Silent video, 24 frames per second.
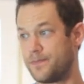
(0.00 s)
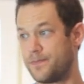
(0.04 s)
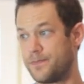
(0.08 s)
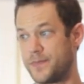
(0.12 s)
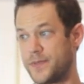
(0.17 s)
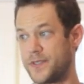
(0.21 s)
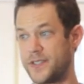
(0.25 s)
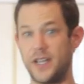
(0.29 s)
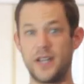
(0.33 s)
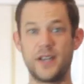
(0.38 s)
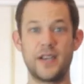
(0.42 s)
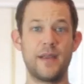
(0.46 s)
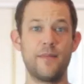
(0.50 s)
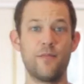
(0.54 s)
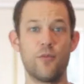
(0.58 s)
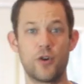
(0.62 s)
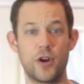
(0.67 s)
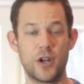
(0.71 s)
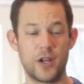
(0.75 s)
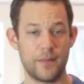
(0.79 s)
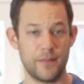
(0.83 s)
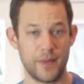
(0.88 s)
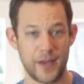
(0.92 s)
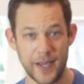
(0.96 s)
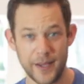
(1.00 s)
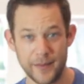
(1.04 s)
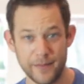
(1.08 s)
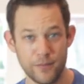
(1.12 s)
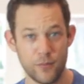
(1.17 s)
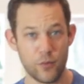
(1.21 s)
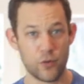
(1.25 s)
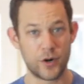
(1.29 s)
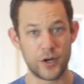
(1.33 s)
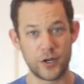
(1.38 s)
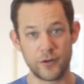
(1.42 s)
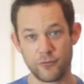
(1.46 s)
Sunday morning, my
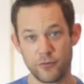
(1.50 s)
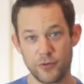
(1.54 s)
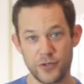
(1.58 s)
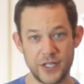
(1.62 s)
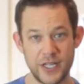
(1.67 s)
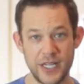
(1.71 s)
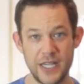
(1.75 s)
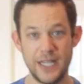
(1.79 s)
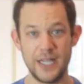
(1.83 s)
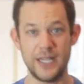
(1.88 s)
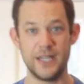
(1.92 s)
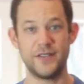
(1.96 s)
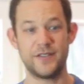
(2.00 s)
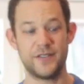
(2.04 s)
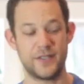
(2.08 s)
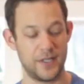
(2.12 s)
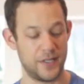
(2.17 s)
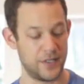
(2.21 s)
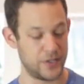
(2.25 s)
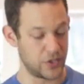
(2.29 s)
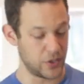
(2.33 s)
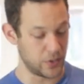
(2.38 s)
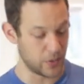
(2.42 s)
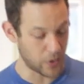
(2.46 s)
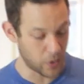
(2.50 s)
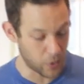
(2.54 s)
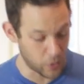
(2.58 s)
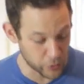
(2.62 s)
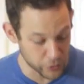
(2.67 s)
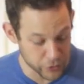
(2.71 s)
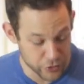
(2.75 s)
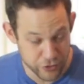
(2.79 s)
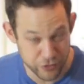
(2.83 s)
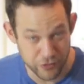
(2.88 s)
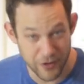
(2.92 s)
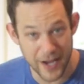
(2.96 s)
morning routine is to do a
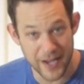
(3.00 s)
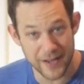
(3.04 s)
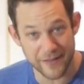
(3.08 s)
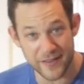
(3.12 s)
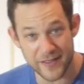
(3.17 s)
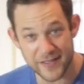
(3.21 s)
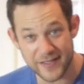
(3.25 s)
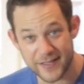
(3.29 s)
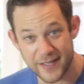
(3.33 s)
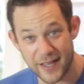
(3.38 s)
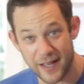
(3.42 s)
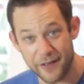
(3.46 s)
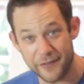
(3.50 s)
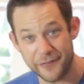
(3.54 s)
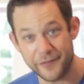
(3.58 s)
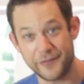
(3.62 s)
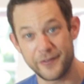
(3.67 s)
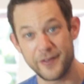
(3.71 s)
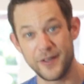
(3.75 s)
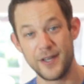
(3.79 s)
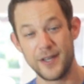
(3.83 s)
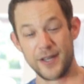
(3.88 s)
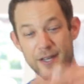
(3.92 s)
whole tray of this stuff